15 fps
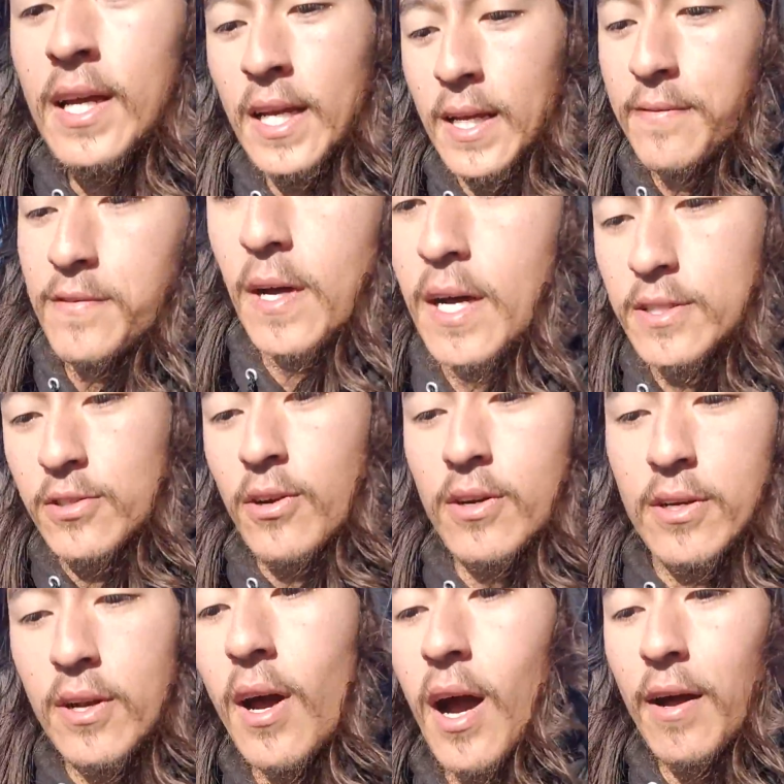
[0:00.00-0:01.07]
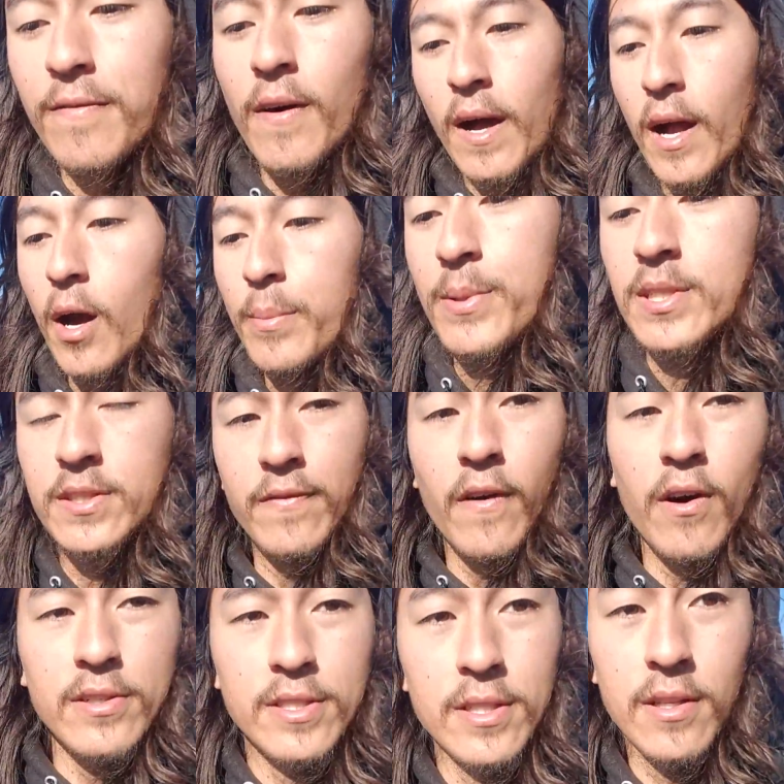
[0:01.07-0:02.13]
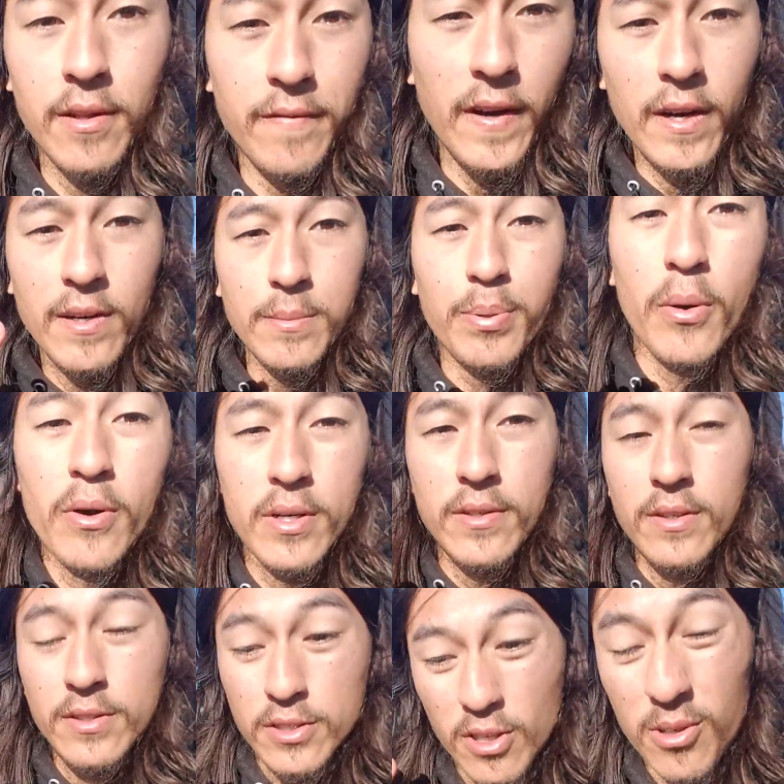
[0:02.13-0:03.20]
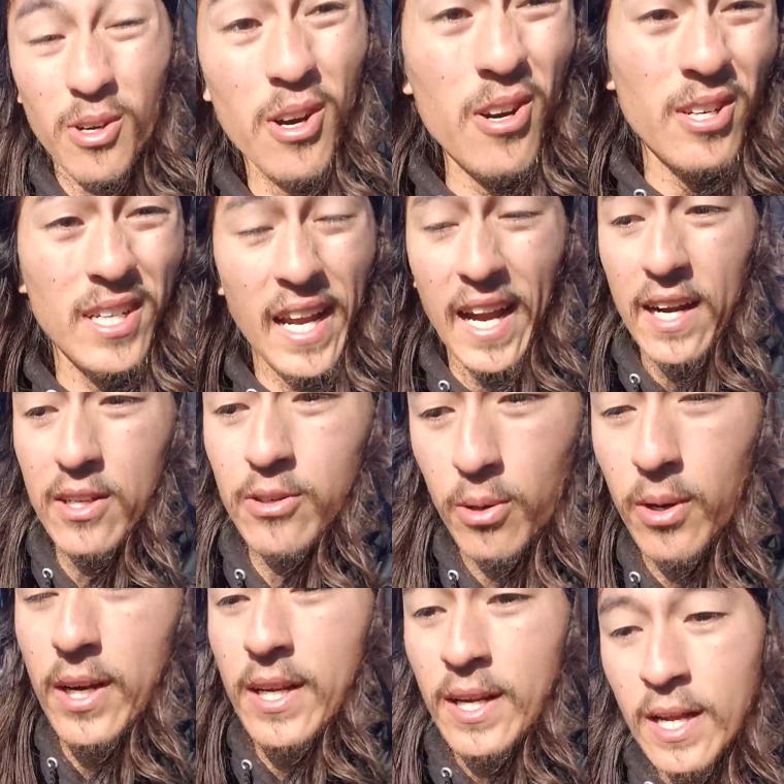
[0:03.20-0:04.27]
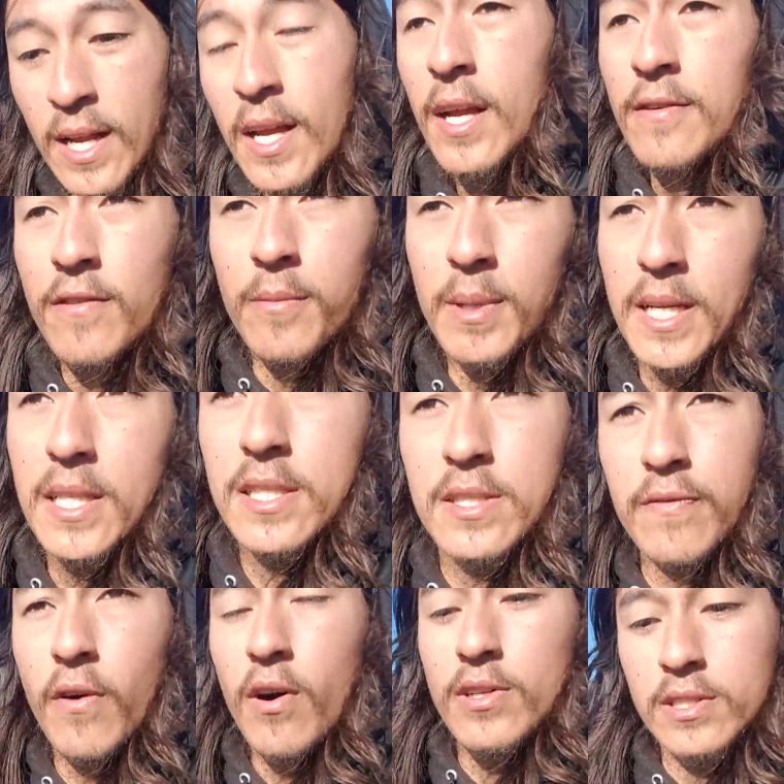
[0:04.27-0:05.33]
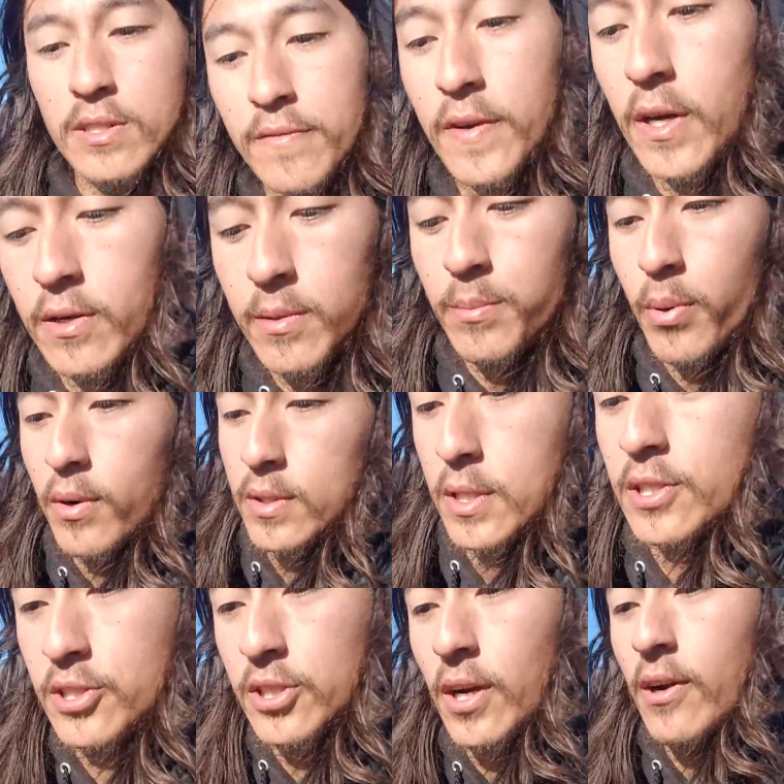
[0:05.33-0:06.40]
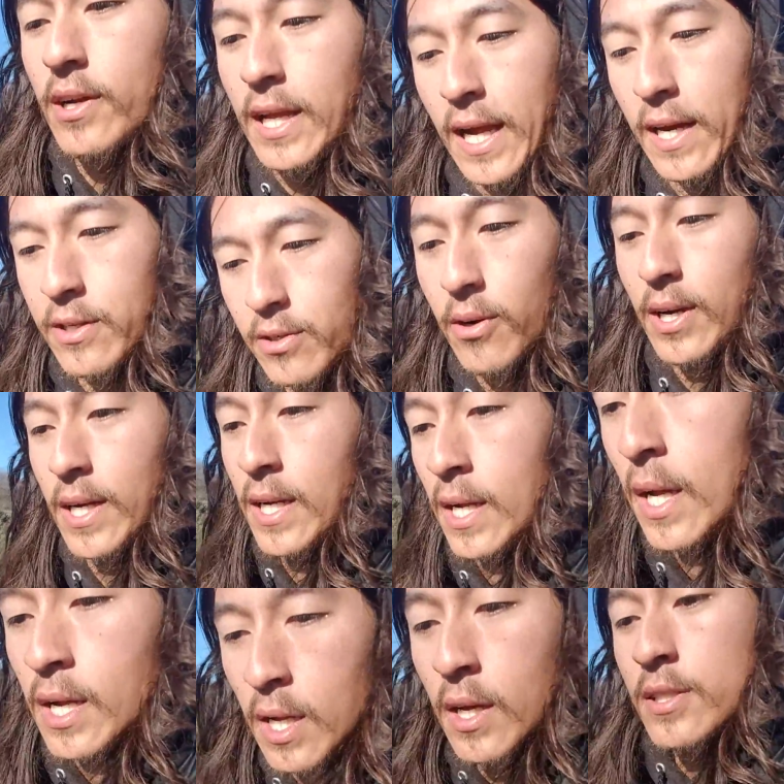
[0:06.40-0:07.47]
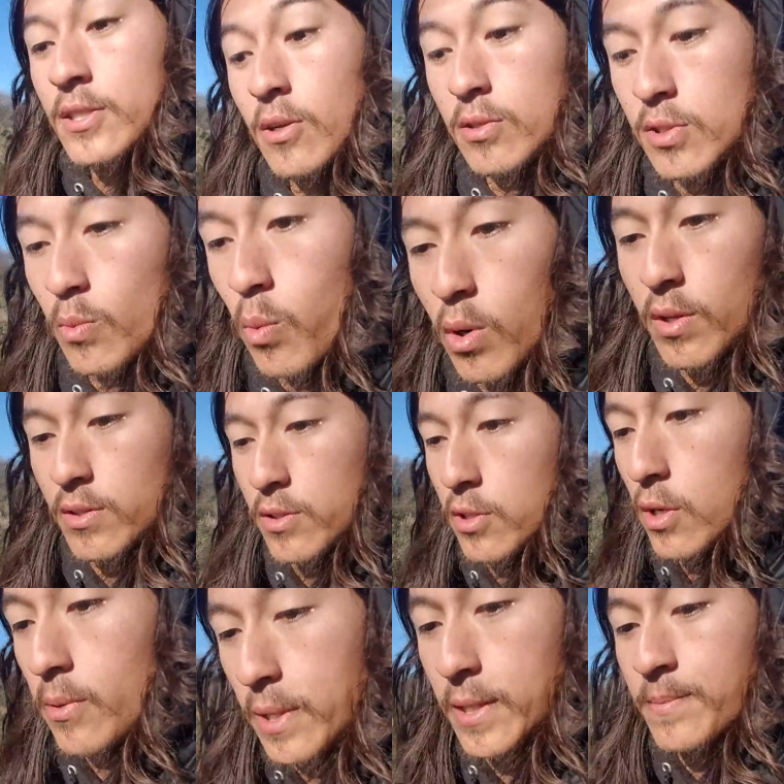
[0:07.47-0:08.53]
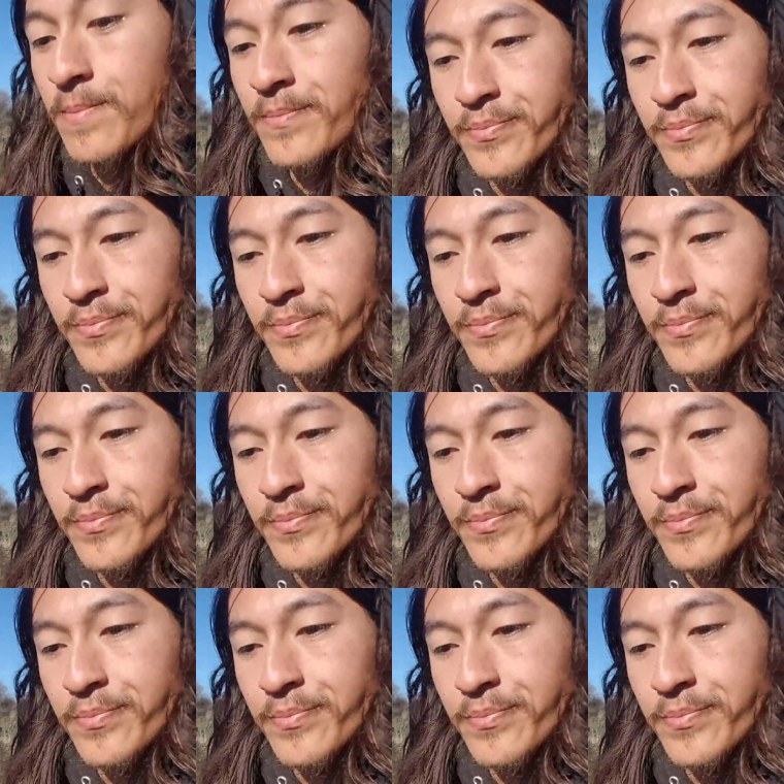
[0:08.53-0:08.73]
If not, turn it off. I hope this falls into the very important to learn category. For me, this falls in the very important to share category, so it's worth doing.